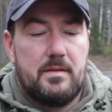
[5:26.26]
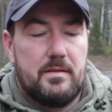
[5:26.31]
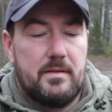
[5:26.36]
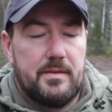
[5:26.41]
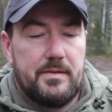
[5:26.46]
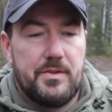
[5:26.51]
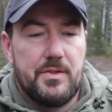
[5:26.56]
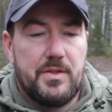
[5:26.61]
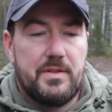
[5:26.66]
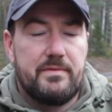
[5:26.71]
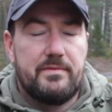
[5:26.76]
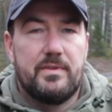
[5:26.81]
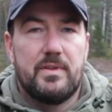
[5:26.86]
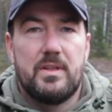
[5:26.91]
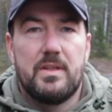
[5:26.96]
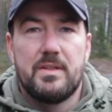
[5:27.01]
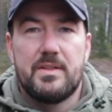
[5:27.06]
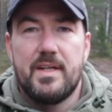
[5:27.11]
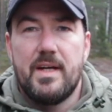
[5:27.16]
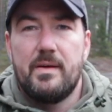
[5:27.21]
it just
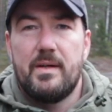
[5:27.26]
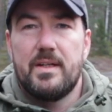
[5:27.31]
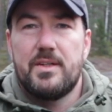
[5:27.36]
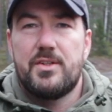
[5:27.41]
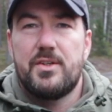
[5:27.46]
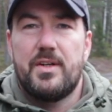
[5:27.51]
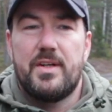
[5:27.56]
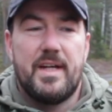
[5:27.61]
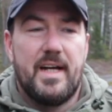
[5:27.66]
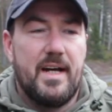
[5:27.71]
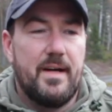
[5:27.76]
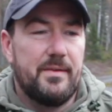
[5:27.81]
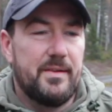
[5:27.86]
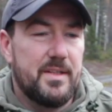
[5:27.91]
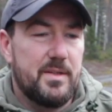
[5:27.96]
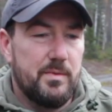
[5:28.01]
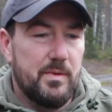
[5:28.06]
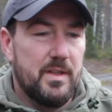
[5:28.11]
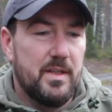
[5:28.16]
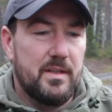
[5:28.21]
falls out. I'll show you how
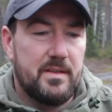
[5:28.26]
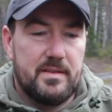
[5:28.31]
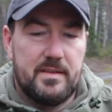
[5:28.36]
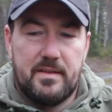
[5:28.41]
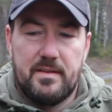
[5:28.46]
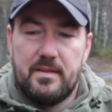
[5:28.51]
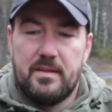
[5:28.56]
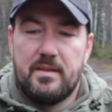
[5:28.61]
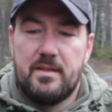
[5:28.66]
this works.